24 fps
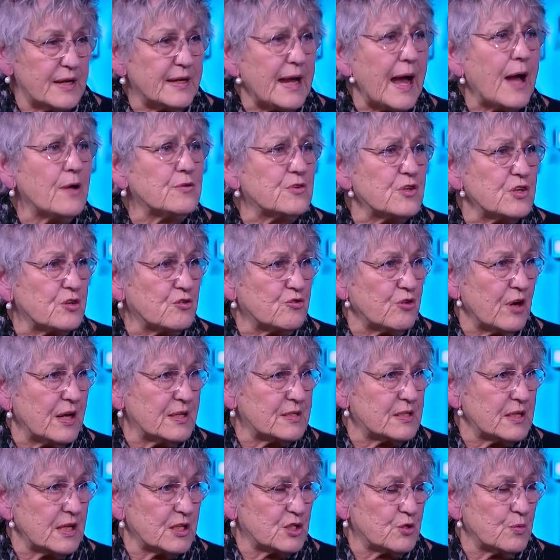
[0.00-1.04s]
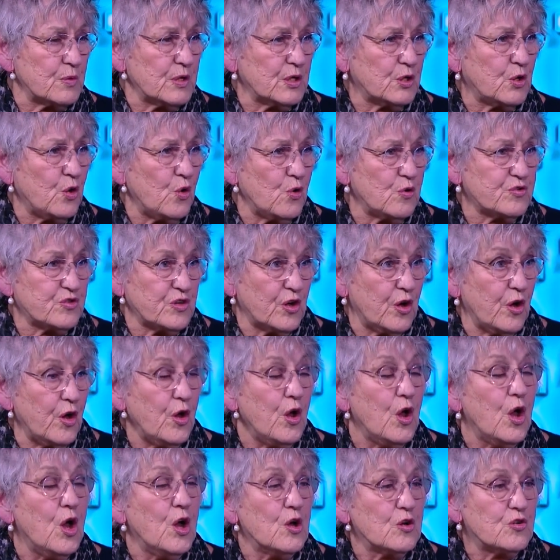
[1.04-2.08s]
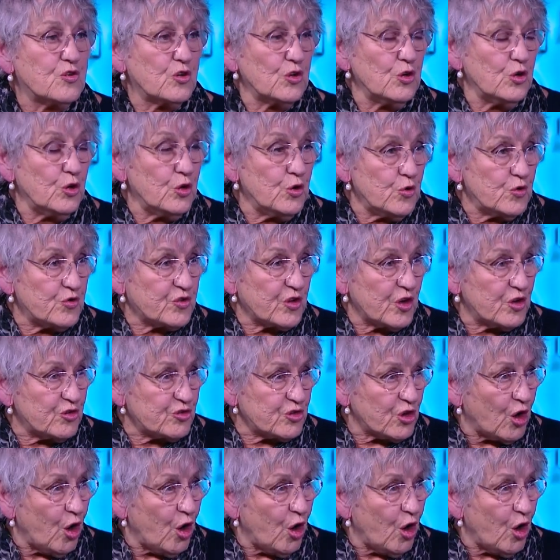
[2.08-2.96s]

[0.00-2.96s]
I doubted a transsexual and caused her to lose her